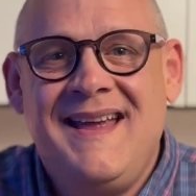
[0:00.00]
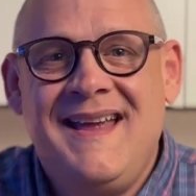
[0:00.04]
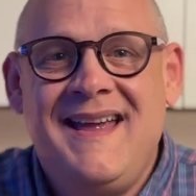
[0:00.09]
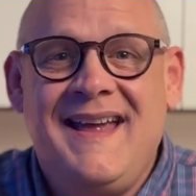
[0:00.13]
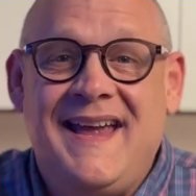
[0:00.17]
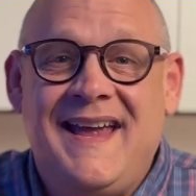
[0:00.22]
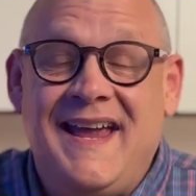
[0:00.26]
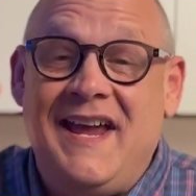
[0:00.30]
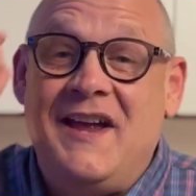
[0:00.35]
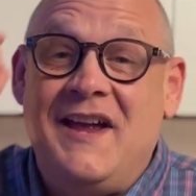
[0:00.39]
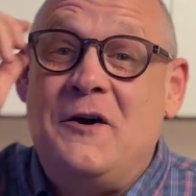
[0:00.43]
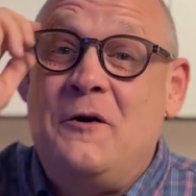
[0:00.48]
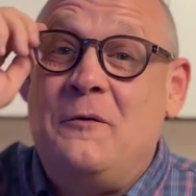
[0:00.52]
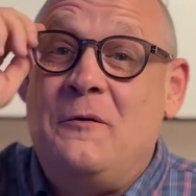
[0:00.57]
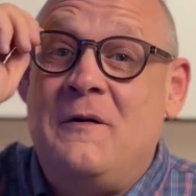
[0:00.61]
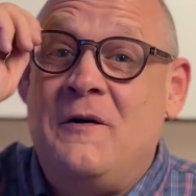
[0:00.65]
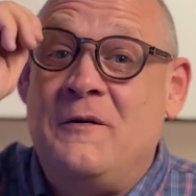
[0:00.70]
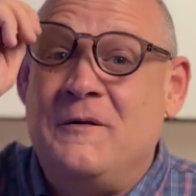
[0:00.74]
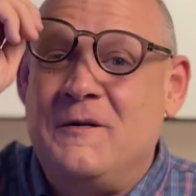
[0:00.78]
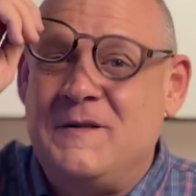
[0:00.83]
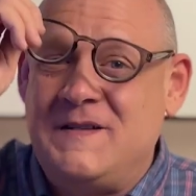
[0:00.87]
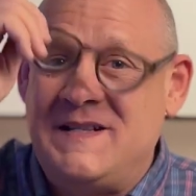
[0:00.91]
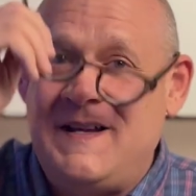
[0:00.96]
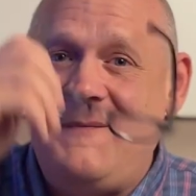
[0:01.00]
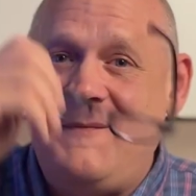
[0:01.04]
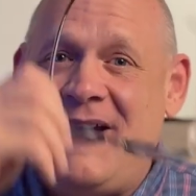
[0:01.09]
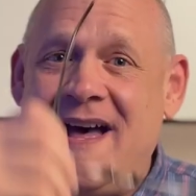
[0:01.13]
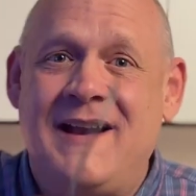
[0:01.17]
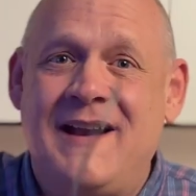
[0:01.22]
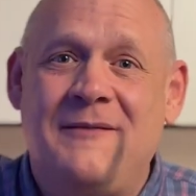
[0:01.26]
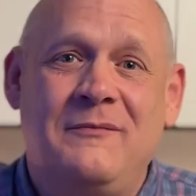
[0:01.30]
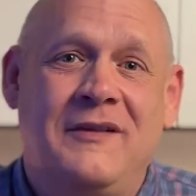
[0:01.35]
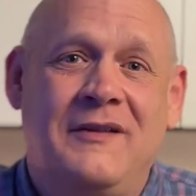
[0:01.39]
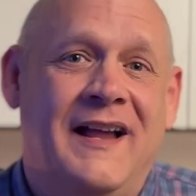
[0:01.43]
Hey homeowners, I'm
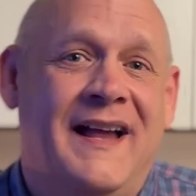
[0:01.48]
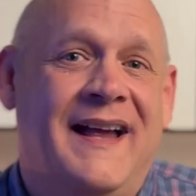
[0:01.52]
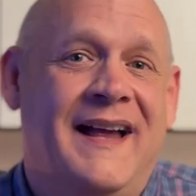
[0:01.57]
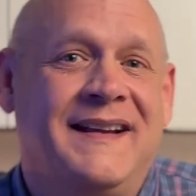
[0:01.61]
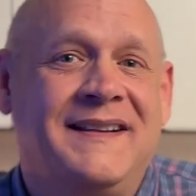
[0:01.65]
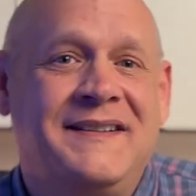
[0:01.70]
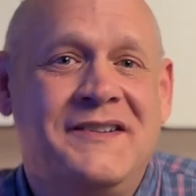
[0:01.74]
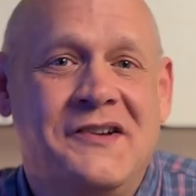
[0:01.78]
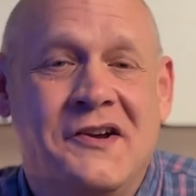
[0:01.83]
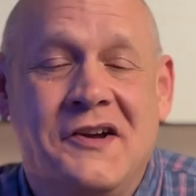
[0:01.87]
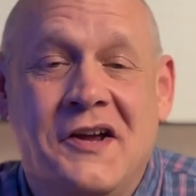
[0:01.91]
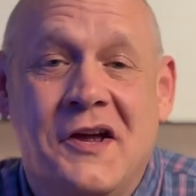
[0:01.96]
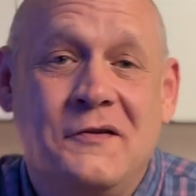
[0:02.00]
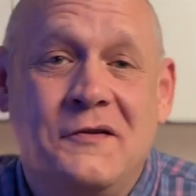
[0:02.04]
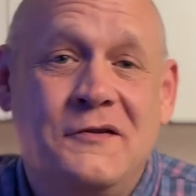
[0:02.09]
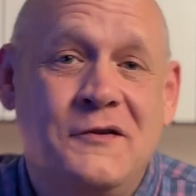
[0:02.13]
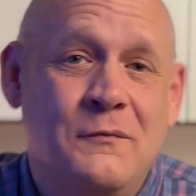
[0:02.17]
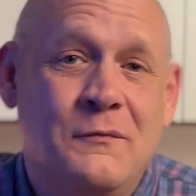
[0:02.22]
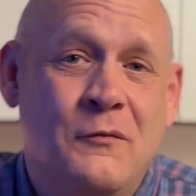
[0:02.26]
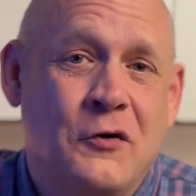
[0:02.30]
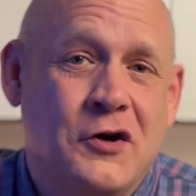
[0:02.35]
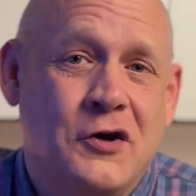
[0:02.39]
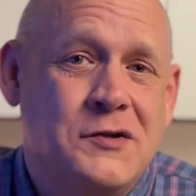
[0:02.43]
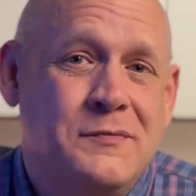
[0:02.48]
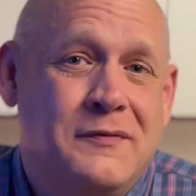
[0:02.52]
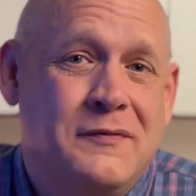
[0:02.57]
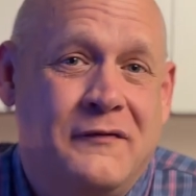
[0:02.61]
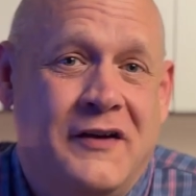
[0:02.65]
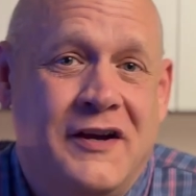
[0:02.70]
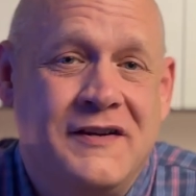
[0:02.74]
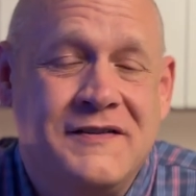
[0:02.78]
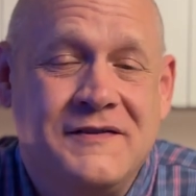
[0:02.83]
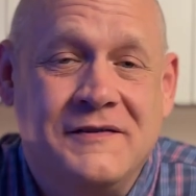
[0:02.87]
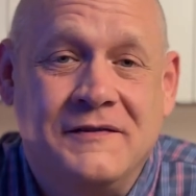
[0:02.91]
Adam Black, your go-to mortgage
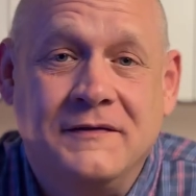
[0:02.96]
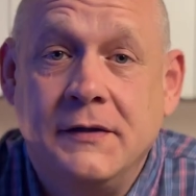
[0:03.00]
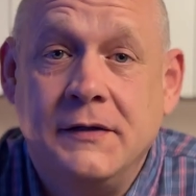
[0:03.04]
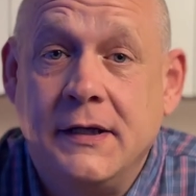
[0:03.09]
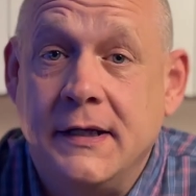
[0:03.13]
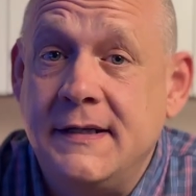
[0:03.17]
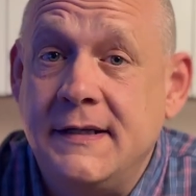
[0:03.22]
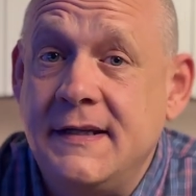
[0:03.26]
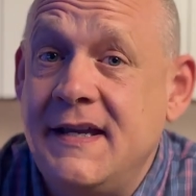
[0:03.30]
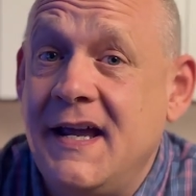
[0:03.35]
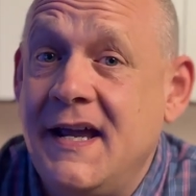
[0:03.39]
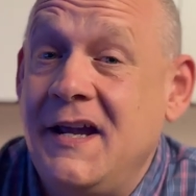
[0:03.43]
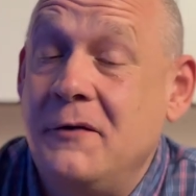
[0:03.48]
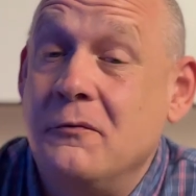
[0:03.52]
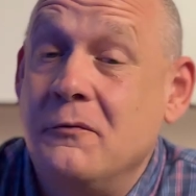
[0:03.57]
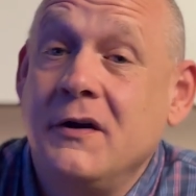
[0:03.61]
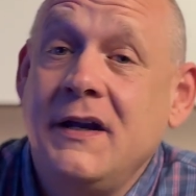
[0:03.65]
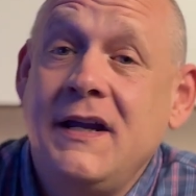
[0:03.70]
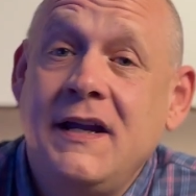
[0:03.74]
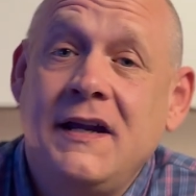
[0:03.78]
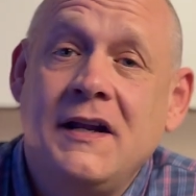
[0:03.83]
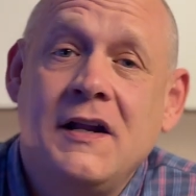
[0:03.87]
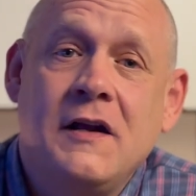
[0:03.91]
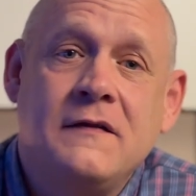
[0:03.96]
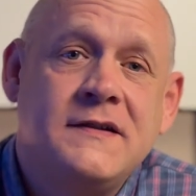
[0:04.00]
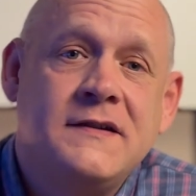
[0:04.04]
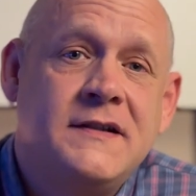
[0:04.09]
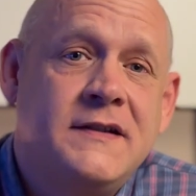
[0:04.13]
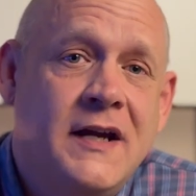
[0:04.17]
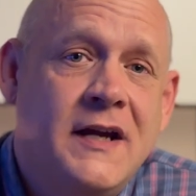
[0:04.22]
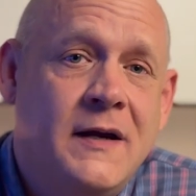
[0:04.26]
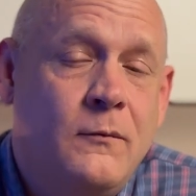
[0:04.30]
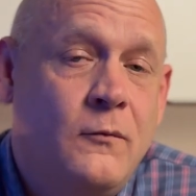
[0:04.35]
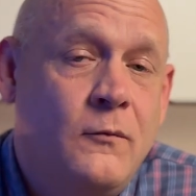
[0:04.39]
professional, and today we're kicking off
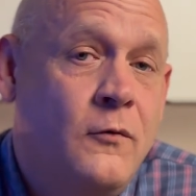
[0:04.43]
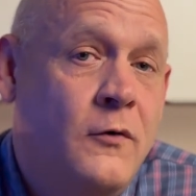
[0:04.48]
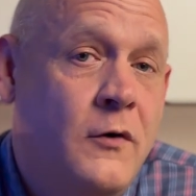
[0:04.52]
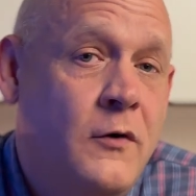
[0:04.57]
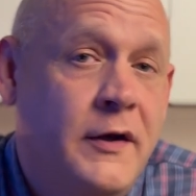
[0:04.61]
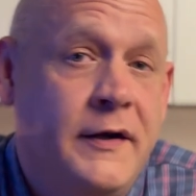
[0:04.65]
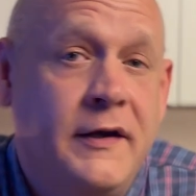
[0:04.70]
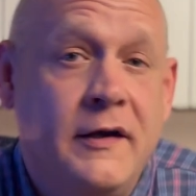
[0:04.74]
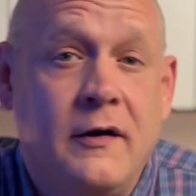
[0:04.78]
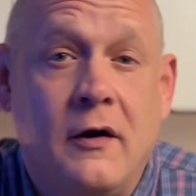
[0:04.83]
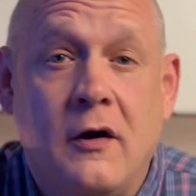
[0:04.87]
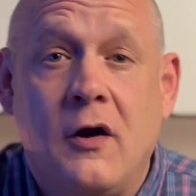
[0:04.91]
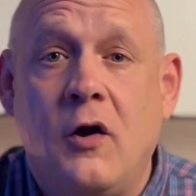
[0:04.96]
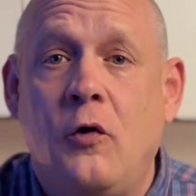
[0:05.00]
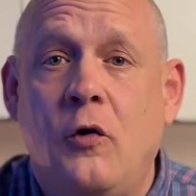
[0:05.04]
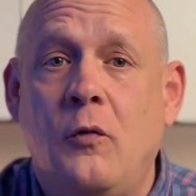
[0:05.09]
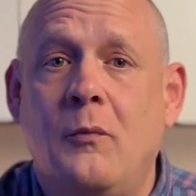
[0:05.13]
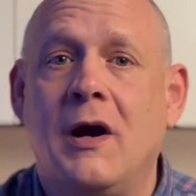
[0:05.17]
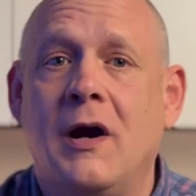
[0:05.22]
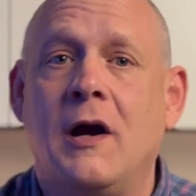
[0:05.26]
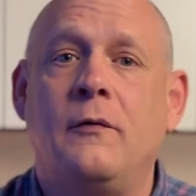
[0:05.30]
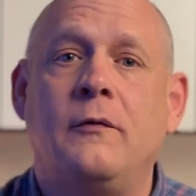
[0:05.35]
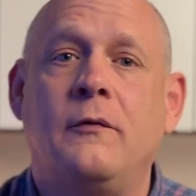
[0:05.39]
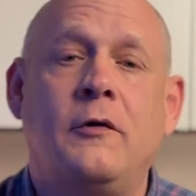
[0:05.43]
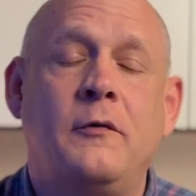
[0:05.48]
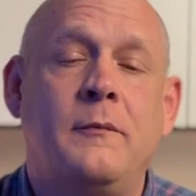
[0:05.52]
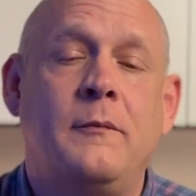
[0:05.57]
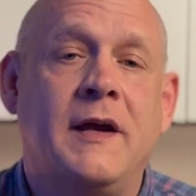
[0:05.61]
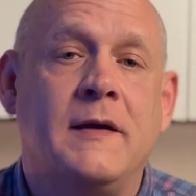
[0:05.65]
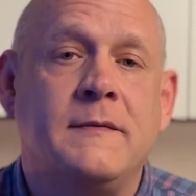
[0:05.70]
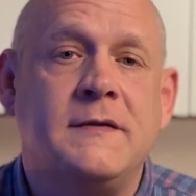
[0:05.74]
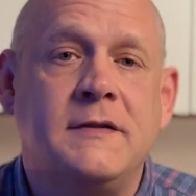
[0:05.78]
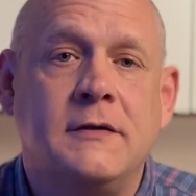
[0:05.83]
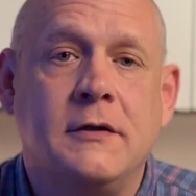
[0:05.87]
step 1 in our home buyer
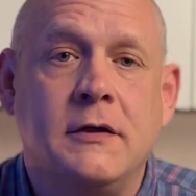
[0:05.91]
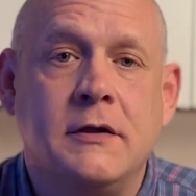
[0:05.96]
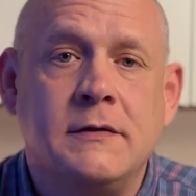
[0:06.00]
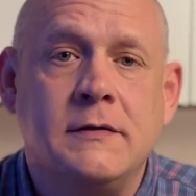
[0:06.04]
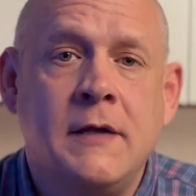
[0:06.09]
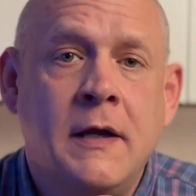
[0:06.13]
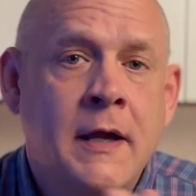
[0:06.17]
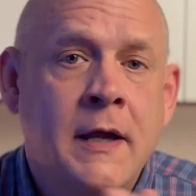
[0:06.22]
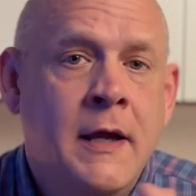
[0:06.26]
roadmap series.